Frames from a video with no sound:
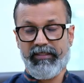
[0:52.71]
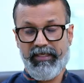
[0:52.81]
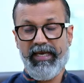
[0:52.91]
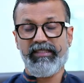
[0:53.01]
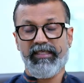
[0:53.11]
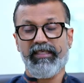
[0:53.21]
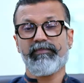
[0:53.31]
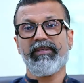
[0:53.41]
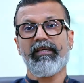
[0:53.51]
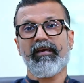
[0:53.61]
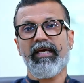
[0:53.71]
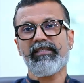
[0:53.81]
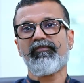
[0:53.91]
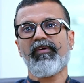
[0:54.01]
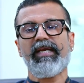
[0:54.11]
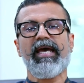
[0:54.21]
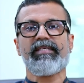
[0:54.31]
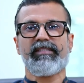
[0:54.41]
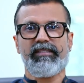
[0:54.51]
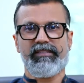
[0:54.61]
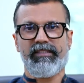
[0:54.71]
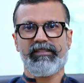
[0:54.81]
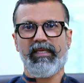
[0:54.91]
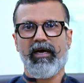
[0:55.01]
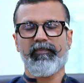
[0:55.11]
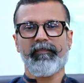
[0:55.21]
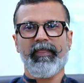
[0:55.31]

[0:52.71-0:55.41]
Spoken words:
Yes, it has been classified as a disease now.